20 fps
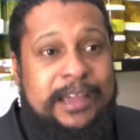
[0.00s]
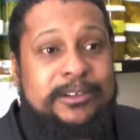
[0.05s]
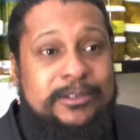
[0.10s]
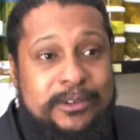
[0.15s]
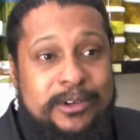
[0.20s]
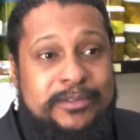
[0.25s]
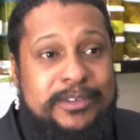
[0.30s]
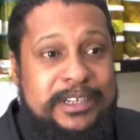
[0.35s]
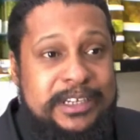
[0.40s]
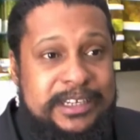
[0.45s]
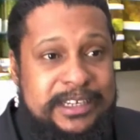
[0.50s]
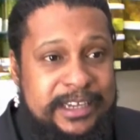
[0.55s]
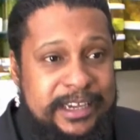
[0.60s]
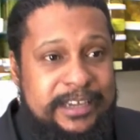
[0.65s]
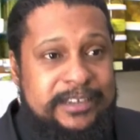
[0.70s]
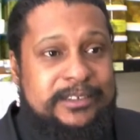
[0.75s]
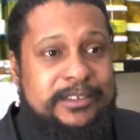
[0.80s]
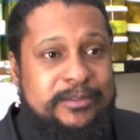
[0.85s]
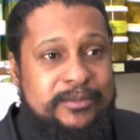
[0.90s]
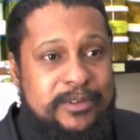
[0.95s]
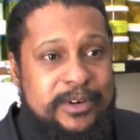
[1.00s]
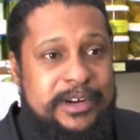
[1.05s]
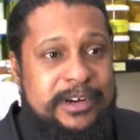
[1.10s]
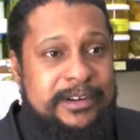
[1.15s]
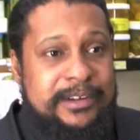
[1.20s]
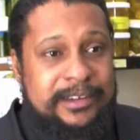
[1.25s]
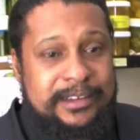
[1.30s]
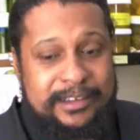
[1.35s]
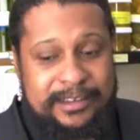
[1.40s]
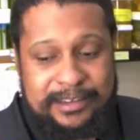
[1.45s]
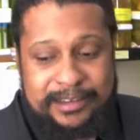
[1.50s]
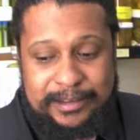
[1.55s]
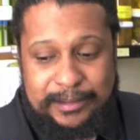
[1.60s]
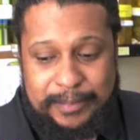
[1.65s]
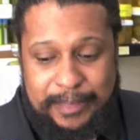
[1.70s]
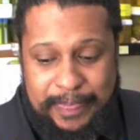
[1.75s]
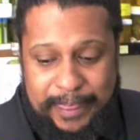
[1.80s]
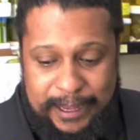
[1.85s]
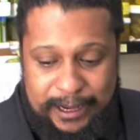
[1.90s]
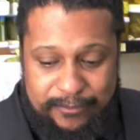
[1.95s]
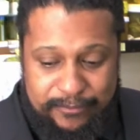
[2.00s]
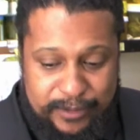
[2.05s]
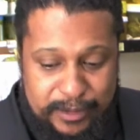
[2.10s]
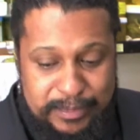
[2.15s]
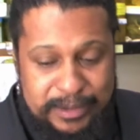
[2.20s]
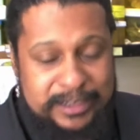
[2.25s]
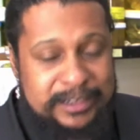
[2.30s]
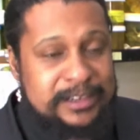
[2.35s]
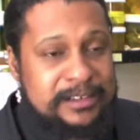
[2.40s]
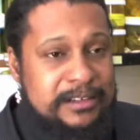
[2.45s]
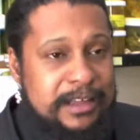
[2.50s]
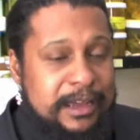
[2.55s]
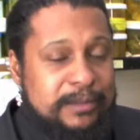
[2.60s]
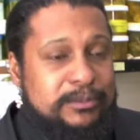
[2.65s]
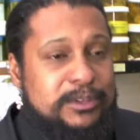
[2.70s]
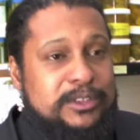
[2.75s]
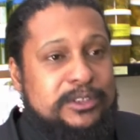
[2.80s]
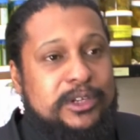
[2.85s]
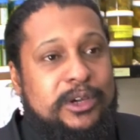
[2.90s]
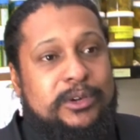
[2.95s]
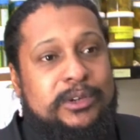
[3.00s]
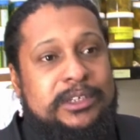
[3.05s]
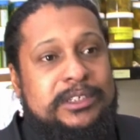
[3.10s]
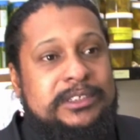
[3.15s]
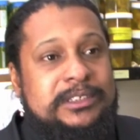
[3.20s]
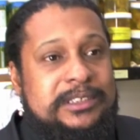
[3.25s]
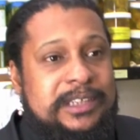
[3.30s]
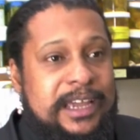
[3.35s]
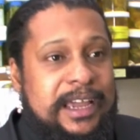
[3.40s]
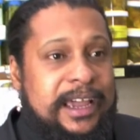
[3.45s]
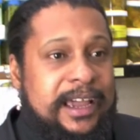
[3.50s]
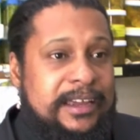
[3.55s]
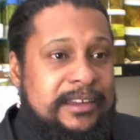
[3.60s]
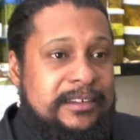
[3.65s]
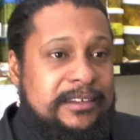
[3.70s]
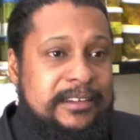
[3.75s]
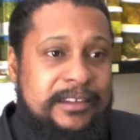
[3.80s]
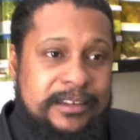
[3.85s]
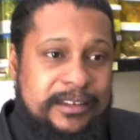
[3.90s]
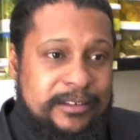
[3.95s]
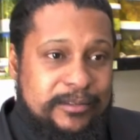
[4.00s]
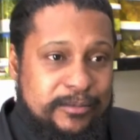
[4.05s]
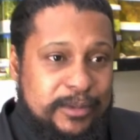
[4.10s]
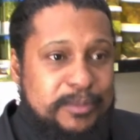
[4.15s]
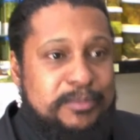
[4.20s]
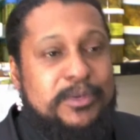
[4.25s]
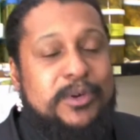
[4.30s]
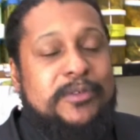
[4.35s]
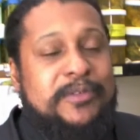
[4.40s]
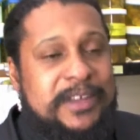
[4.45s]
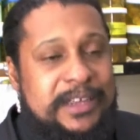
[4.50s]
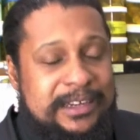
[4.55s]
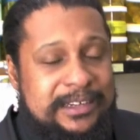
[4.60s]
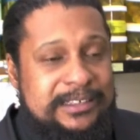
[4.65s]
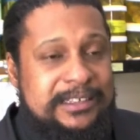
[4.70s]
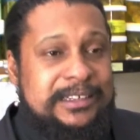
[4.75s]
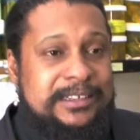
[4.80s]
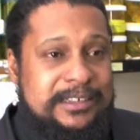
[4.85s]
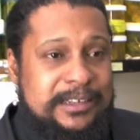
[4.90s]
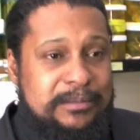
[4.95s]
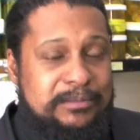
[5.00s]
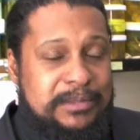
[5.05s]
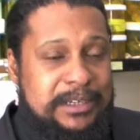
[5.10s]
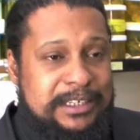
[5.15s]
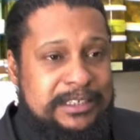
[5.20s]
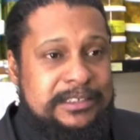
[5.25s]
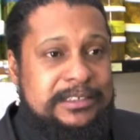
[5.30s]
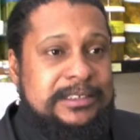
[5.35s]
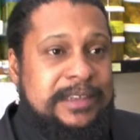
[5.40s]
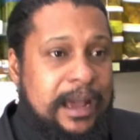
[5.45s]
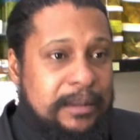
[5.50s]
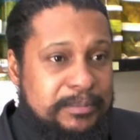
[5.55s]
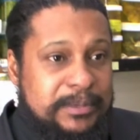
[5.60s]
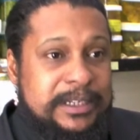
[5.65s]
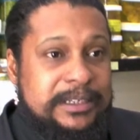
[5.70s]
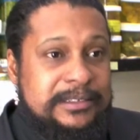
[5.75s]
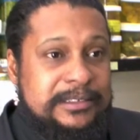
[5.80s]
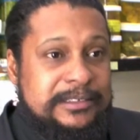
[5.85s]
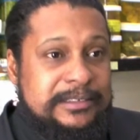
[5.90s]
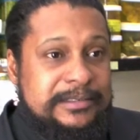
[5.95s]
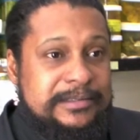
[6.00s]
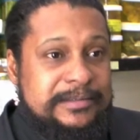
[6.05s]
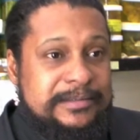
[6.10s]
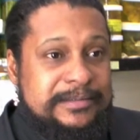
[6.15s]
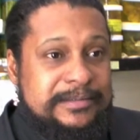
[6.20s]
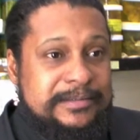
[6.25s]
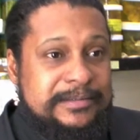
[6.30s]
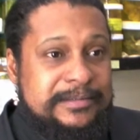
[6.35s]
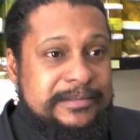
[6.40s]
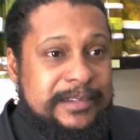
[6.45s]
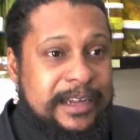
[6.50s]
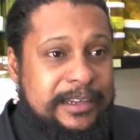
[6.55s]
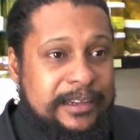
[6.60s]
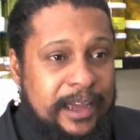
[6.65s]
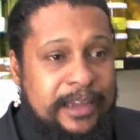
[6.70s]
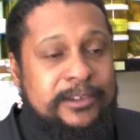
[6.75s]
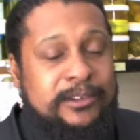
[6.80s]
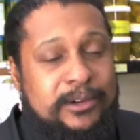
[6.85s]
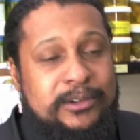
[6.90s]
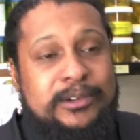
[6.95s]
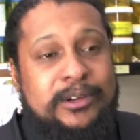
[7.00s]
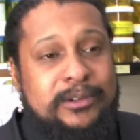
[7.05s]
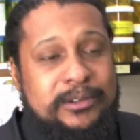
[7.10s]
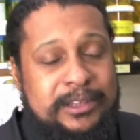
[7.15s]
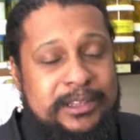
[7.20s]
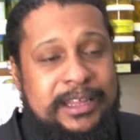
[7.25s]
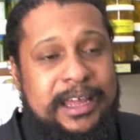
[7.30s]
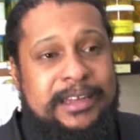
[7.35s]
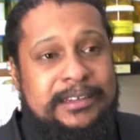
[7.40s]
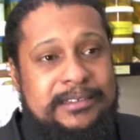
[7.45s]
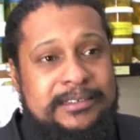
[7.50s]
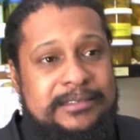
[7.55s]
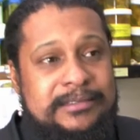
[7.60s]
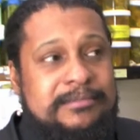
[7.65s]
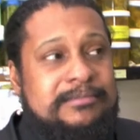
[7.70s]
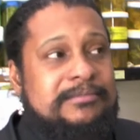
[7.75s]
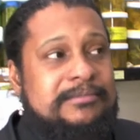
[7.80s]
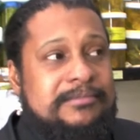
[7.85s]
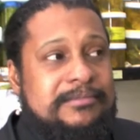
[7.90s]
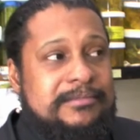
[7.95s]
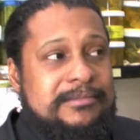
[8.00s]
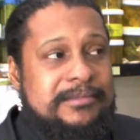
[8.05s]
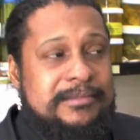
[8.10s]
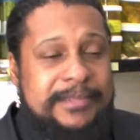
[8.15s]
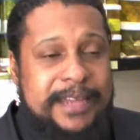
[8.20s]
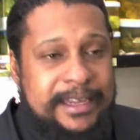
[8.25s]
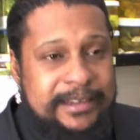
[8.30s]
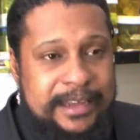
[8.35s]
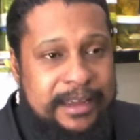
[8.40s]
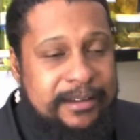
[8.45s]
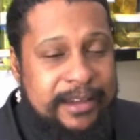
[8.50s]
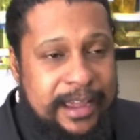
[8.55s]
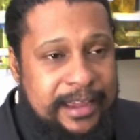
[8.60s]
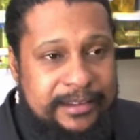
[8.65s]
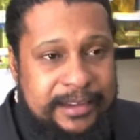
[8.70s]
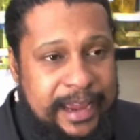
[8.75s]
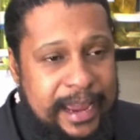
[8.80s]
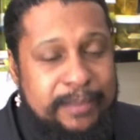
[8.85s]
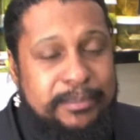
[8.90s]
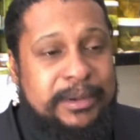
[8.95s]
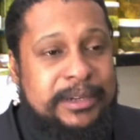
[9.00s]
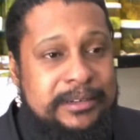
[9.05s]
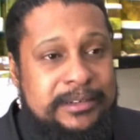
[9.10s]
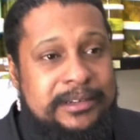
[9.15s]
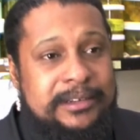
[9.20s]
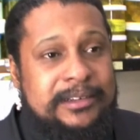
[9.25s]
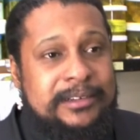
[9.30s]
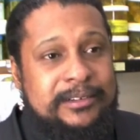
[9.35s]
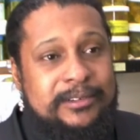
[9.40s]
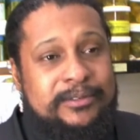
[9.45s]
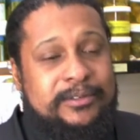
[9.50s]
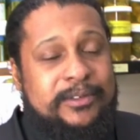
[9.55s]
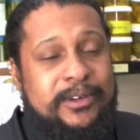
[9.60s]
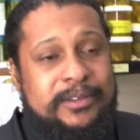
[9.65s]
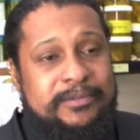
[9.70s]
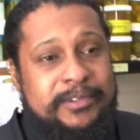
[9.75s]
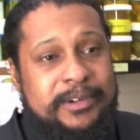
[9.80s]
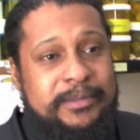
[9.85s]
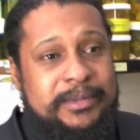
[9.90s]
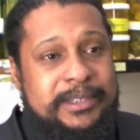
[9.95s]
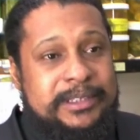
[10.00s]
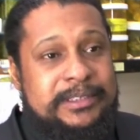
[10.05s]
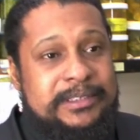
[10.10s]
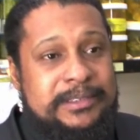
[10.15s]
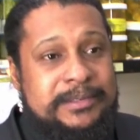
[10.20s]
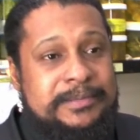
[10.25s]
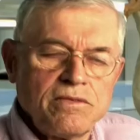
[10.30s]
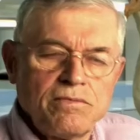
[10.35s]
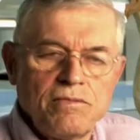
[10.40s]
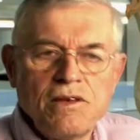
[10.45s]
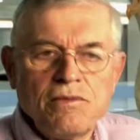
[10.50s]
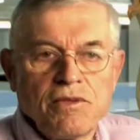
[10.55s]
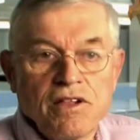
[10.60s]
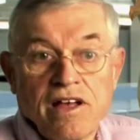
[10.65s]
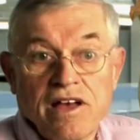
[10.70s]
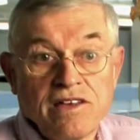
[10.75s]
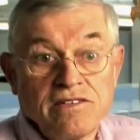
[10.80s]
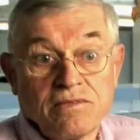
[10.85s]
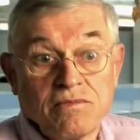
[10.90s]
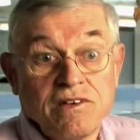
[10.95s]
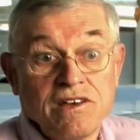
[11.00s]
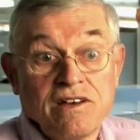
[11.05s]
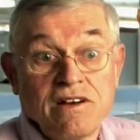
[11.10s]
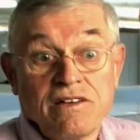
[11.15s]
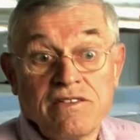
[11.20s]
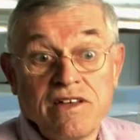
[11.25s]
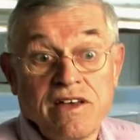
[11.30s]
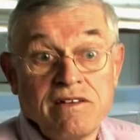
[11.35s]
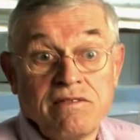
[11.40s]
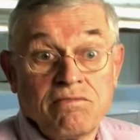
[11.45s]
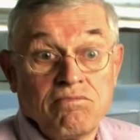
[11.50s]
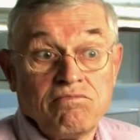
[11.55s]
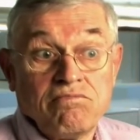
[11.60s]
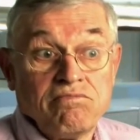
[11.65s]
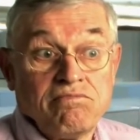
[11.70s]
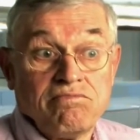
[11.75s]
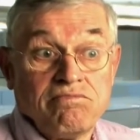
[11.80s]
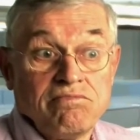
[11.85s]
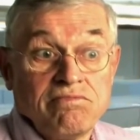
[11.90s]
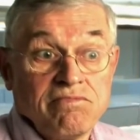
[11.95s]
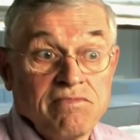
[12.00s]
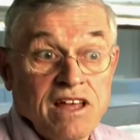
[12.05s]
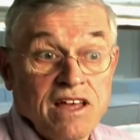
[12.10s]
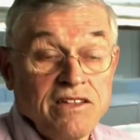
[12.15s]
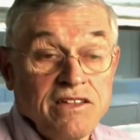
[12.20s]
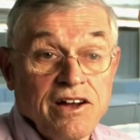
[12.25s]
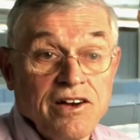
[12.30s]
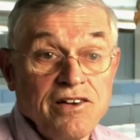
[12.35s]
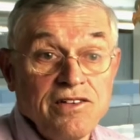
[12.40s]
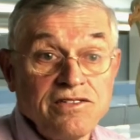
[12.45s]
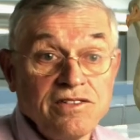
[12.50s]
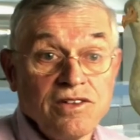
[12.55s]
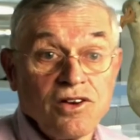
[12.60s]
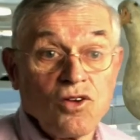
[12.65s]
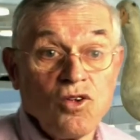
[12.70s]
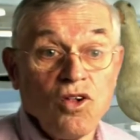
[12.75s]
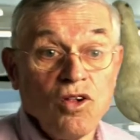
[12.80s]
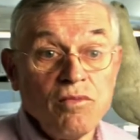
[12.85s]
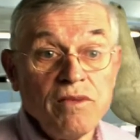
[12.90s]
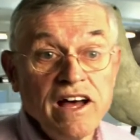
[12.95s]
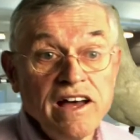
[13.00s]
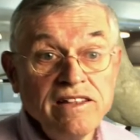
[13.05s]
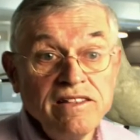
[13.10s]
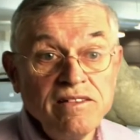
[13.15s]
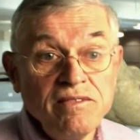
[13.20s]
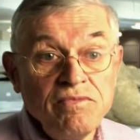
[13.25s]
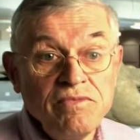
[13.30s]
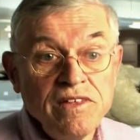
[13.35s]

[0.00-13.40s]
don't know of any case of where an amphibian decline was noticed and we moved in and did something and stopped it. I don't know that has happened for amphibians. People ask me, are they canaries in the coal mine?